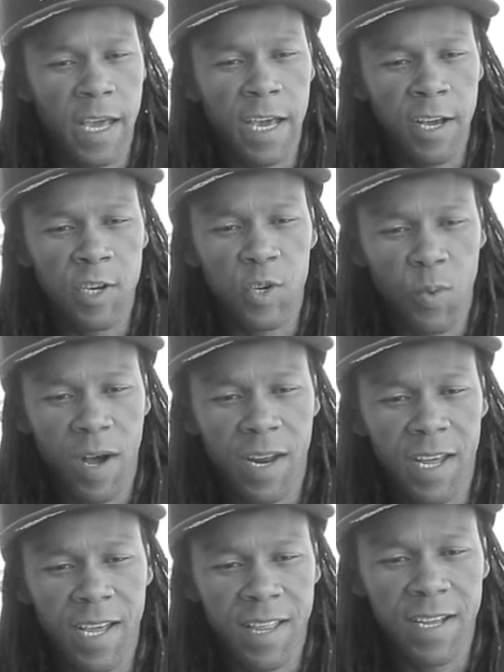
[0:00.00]
Each
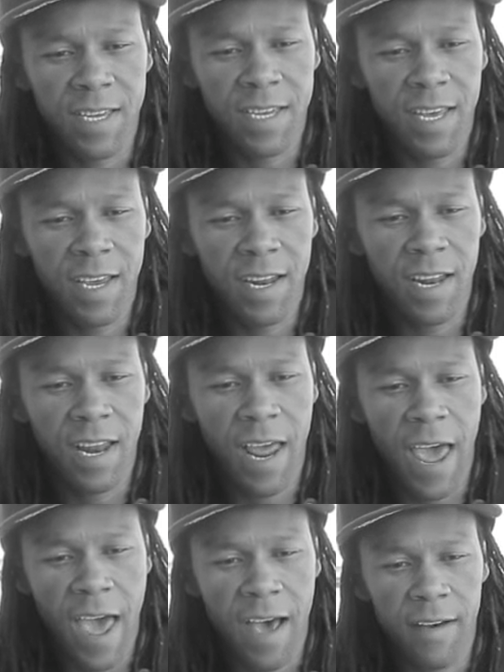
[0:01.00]
one in the scene
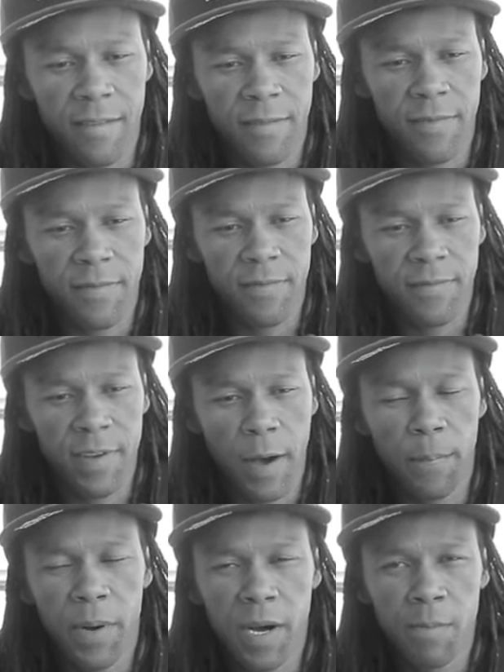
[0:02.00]
have a
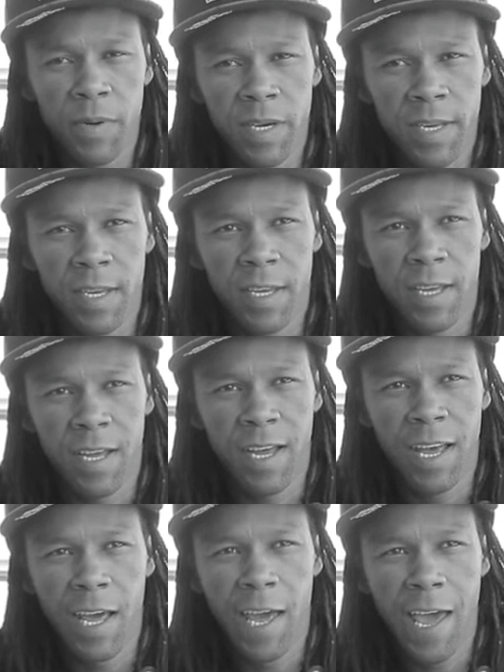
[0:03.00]
purpose,
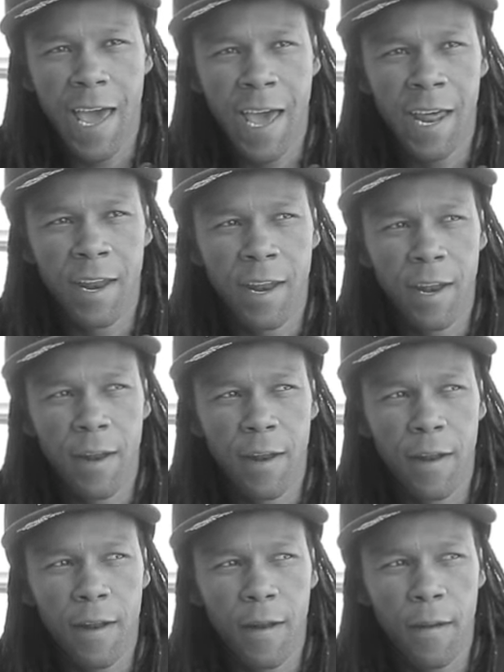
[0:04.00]
and
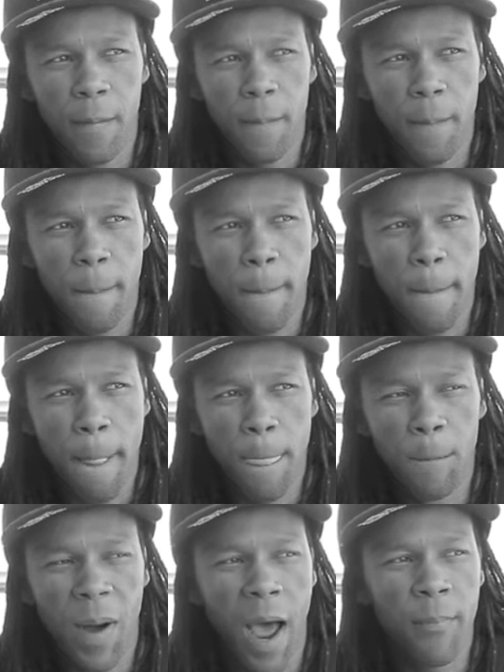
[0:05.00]

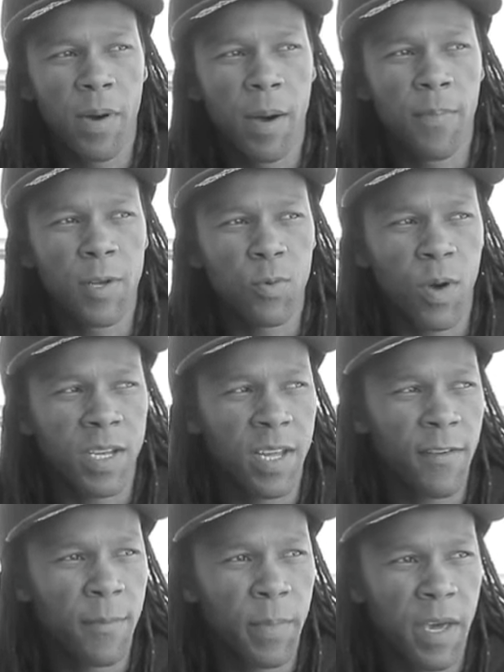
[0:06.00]
my purpose was
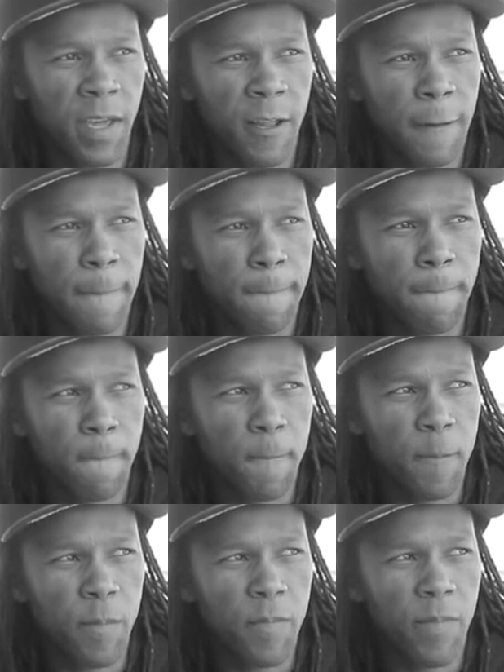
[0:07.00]
never being
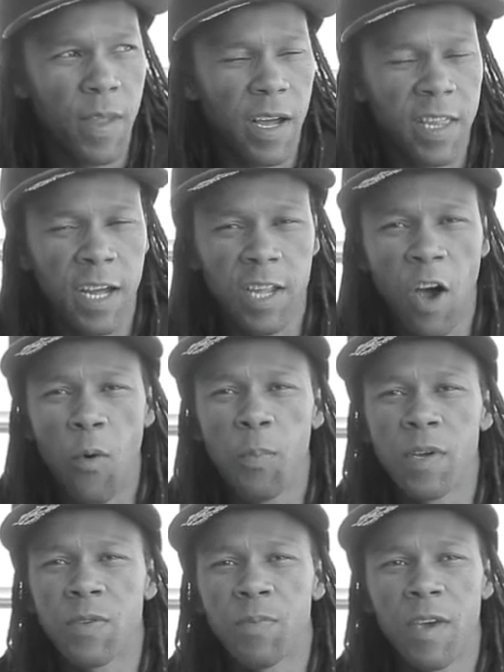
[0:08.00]
the
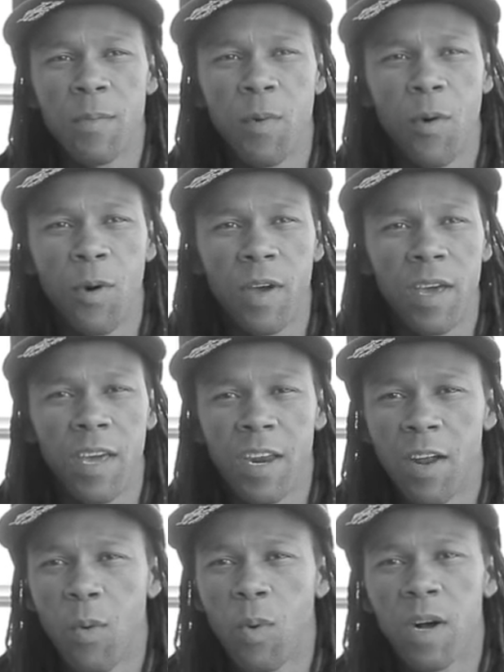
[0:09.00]
dopest b-boy
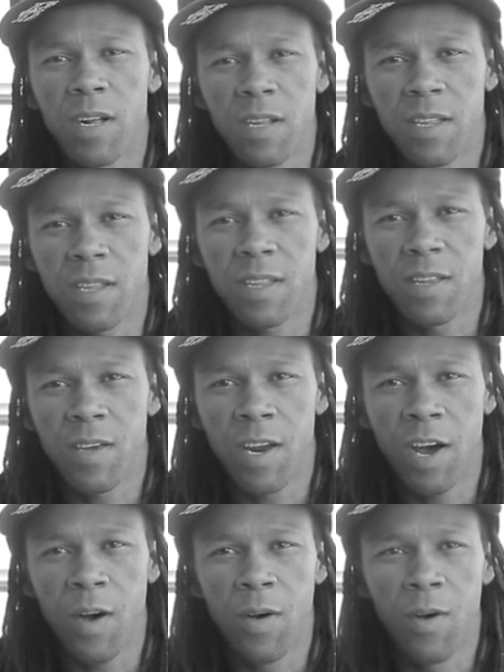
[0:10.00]
in the world, you
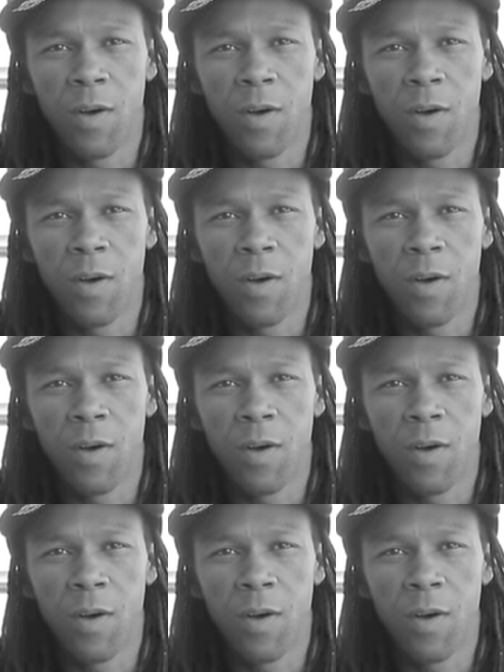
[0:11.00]
know.